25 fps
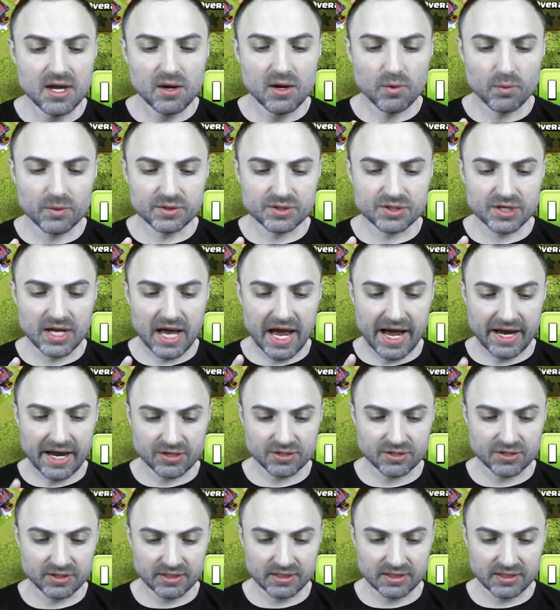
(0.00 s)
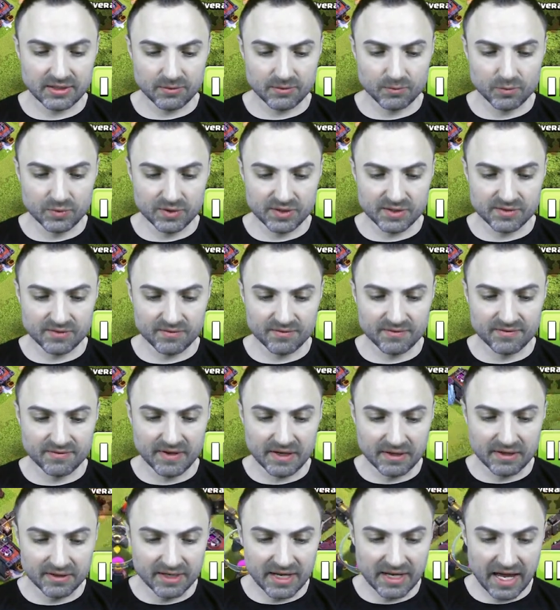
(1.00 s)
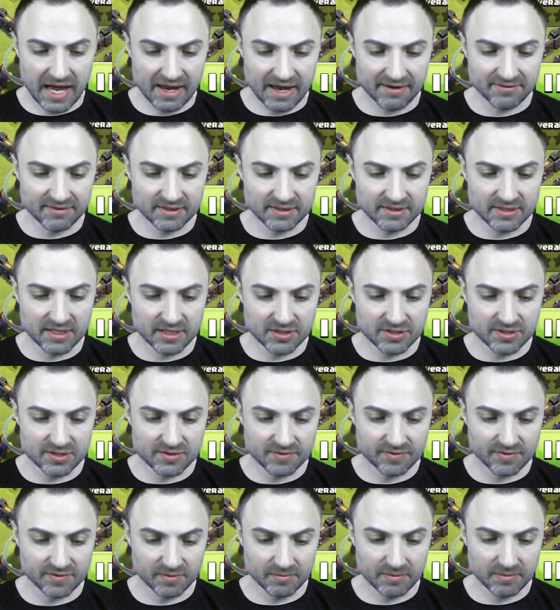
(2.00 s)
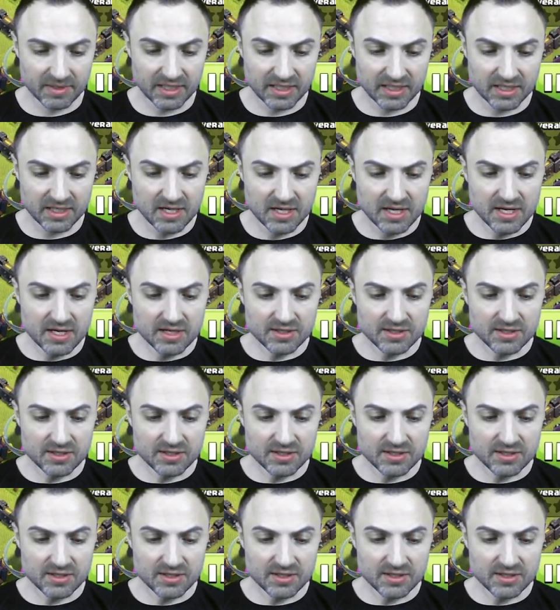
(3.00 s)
which actually was very advantageous for me.